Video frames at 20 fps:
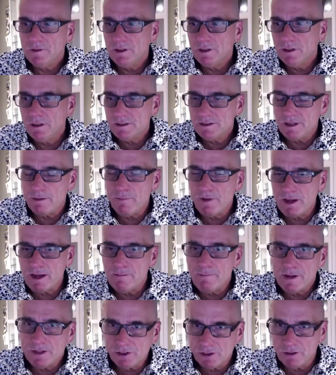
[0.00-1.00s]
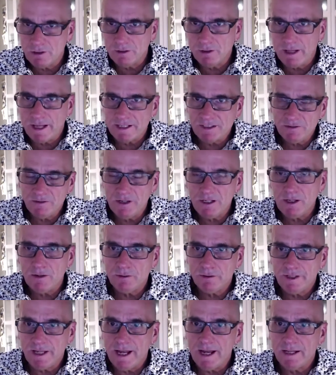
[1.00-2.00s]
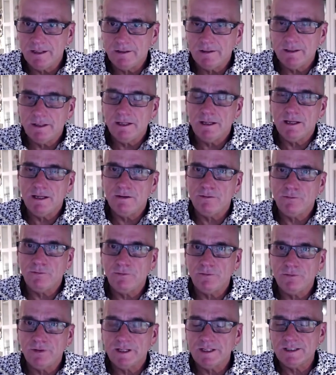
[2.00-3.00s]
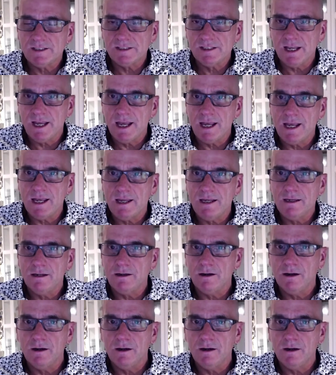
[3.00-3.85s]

Something I mentioned on the last video, that if, let's say,